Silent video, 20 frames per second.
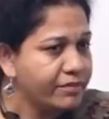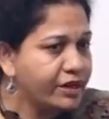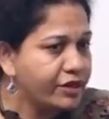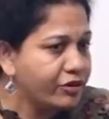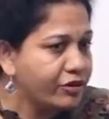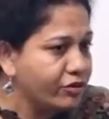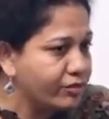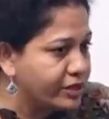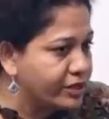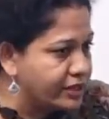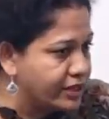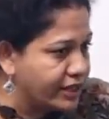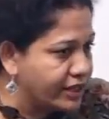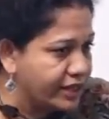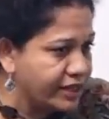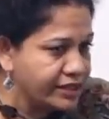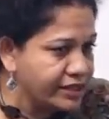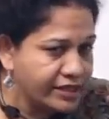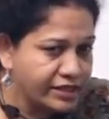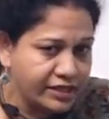by human
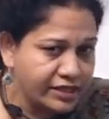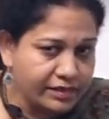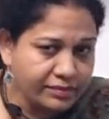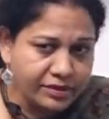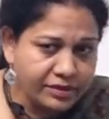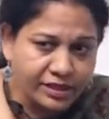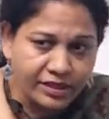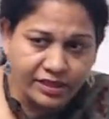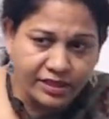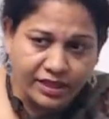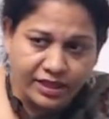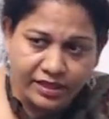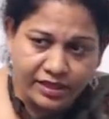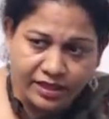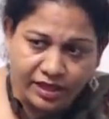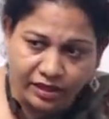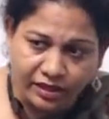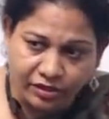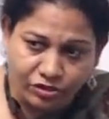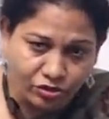terrain systems is these
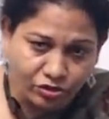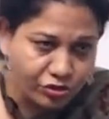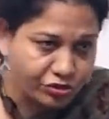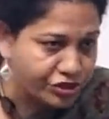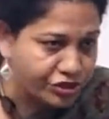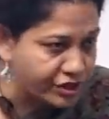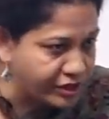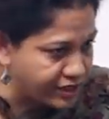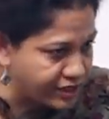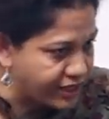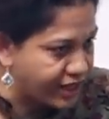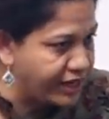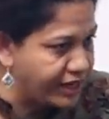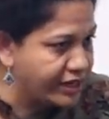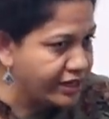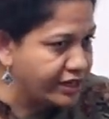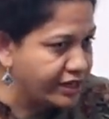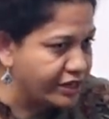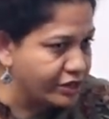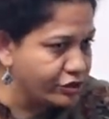are the social
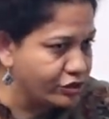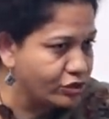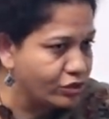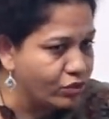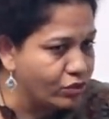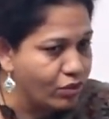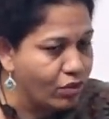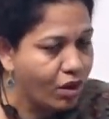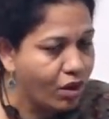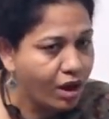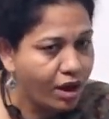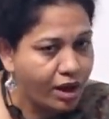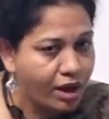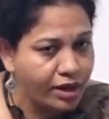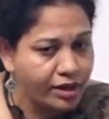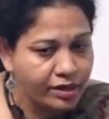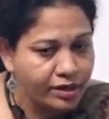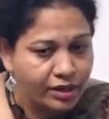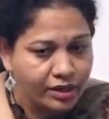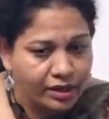scientists who
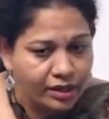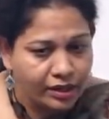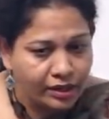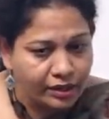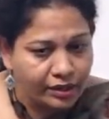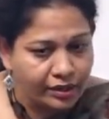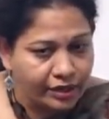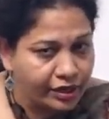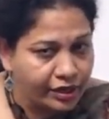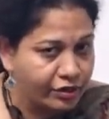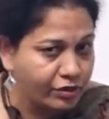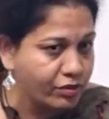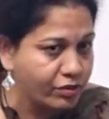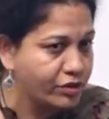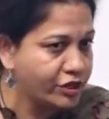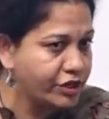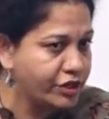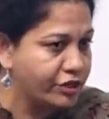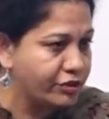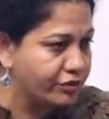are uh,
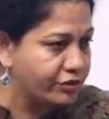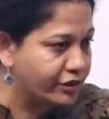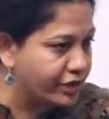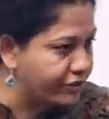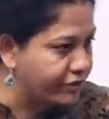recruited into the